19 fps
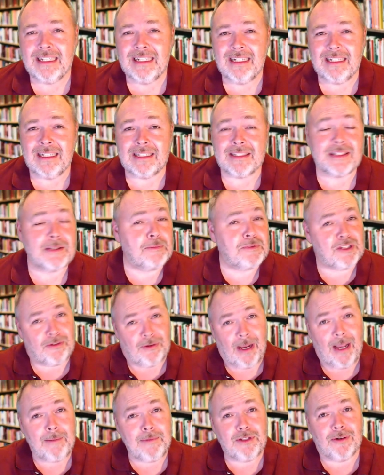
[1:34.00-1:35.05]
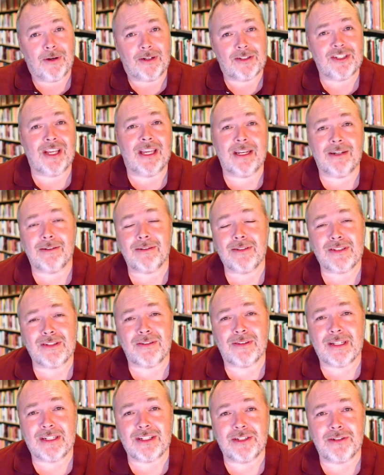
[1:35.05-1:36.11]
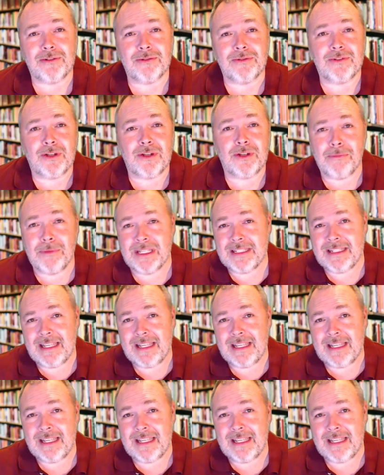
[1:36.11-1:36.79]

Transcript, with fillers: Uh, subscribe to our channel so that you don't miss